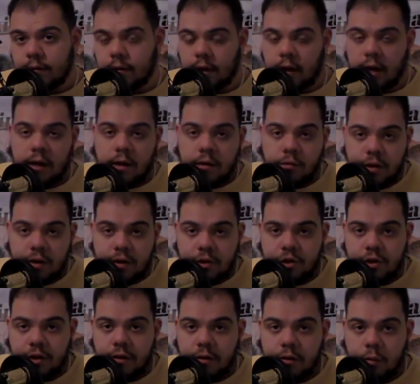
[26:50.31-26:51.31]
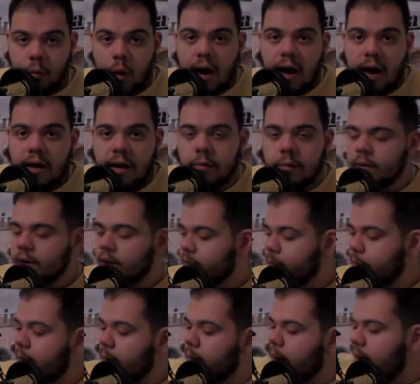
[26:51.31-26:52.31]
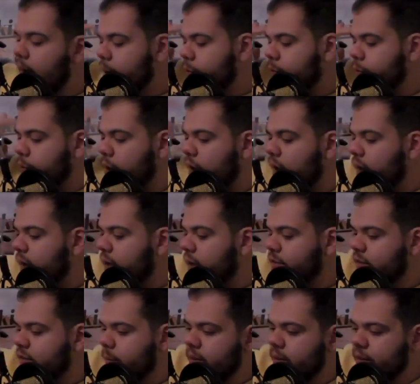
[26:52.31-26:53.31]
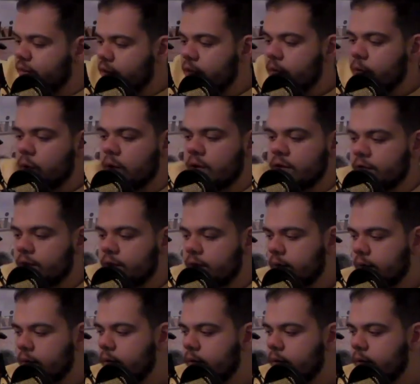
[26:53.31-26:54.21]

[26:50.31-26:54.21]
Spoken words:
And I didn't reach it. Why? Because my mind was probably on some of these other ones.